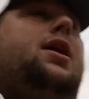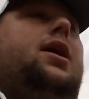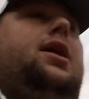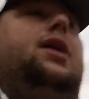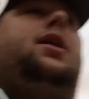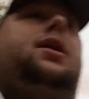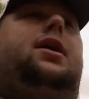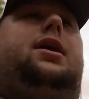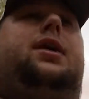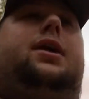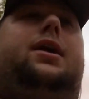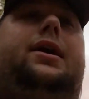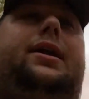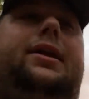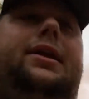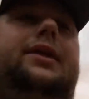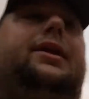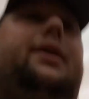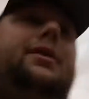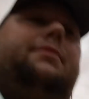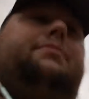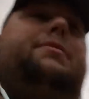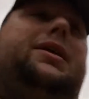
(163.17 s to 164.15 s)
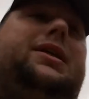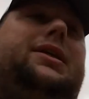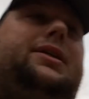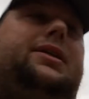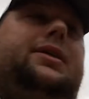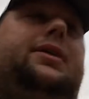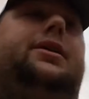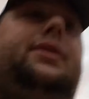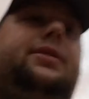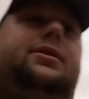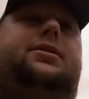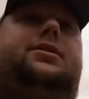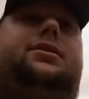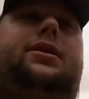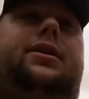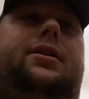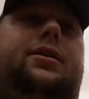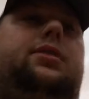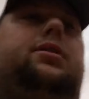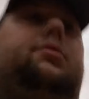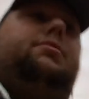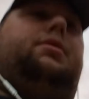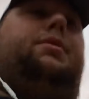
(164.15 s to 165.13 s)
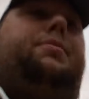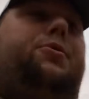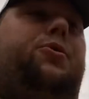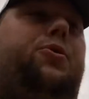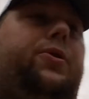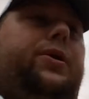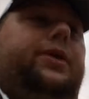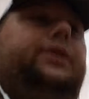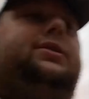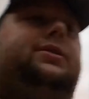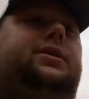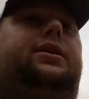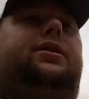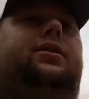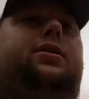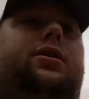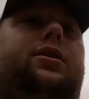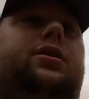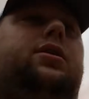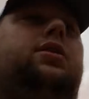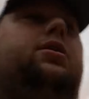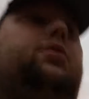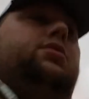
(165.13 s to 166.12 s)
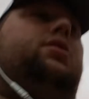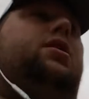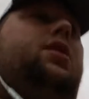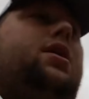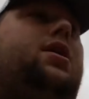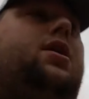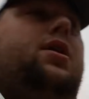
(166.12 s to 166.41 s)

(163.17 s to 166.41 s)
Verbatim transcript: Uh, I need to get my kids dinner, my boys dinner.